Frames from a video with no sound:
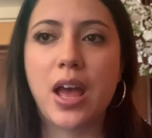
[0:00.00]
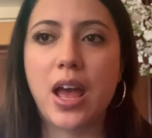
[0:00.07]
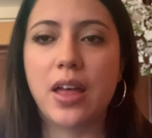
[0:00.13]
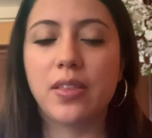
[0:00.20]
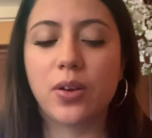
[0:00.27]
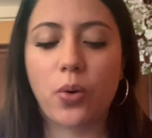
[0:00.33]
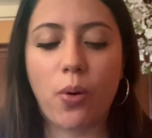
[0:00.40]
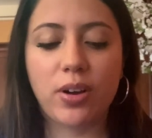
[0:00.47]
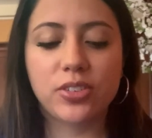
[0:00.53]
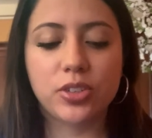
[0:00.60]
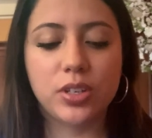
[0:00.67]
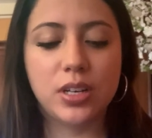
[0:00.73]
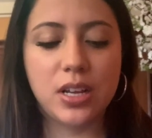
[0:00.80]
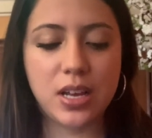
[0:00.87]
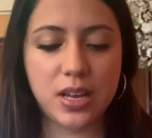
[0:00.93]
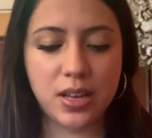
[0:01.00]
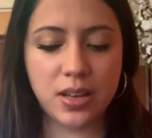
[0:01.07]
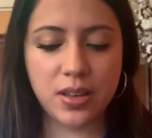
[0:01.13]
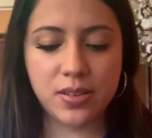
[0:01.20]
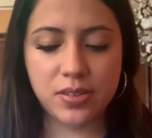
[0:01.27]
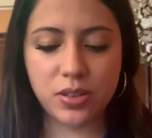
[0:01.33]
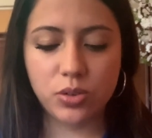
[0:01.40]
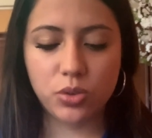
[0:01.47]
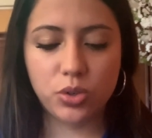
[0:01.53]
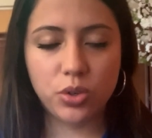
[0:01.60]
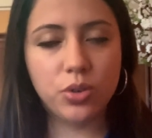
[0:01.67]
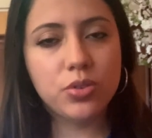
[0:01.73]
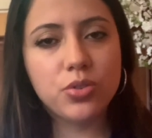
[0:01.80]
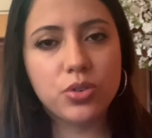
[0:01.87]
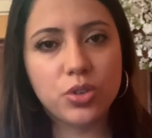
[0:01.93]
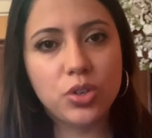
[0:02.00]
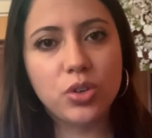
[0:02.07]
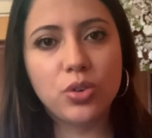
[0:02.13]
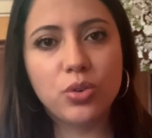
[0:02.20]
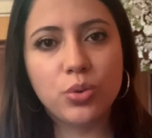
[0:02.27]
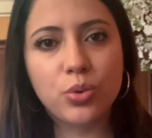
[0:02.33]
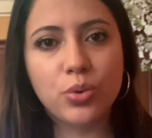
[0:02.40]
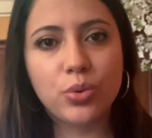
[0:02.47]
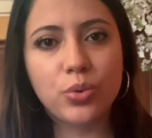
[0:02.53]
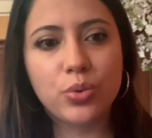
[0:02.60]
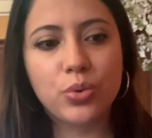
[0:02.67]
And the question is, what should you